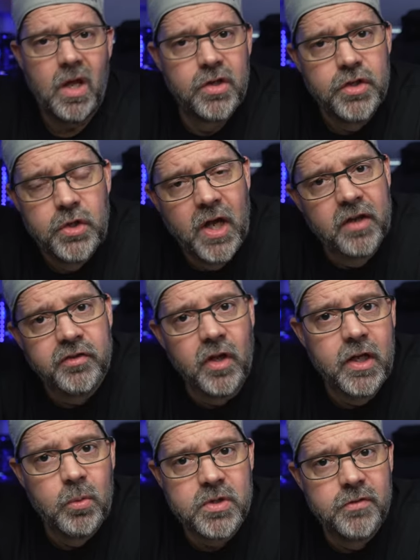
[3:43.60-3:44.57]
do you guys
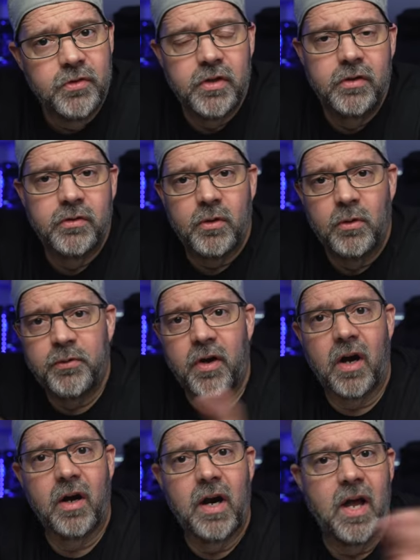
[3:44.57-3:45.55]
like what you've seen so
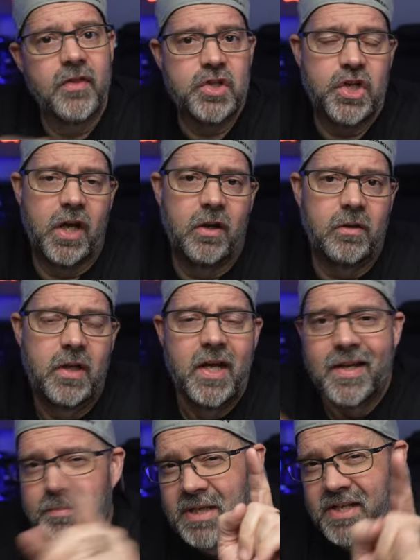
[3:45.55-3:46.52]
far on the channel?
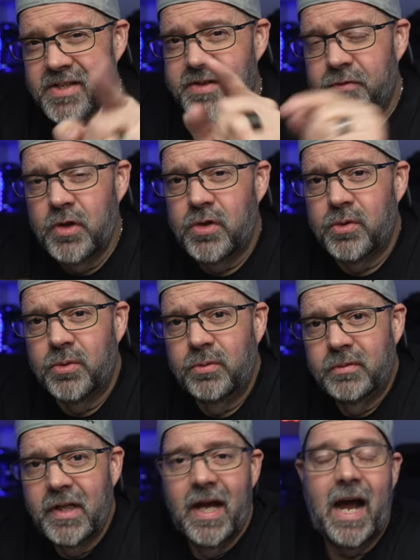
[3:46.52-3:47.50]
Because if you
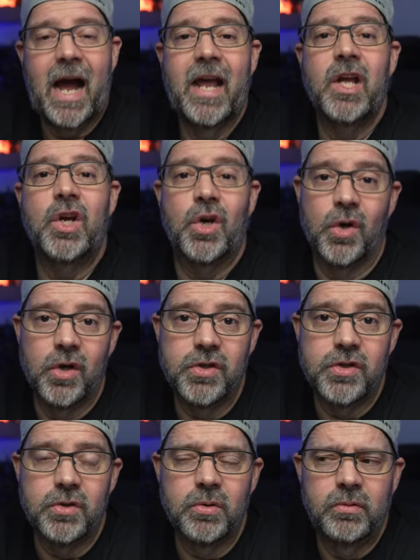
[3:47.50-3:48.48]
do, I
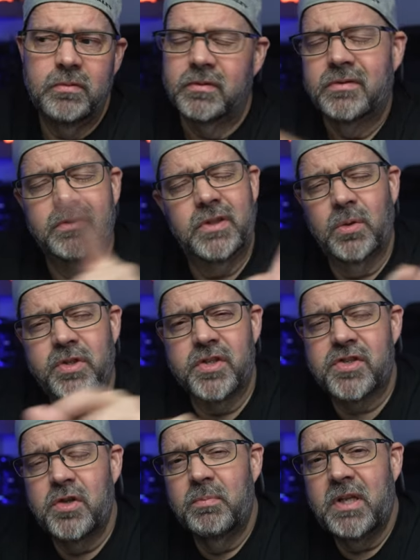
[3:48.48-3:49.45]
encourage you, don't
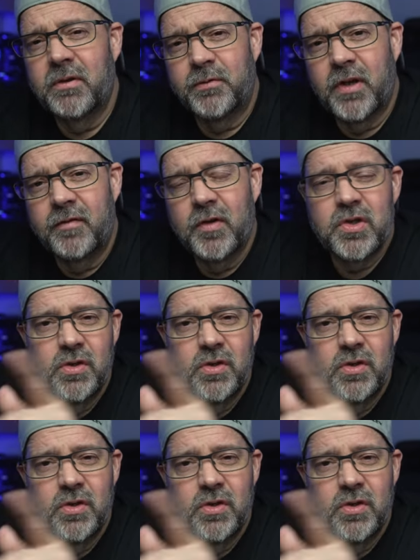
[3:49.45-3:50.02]
just do me a favor,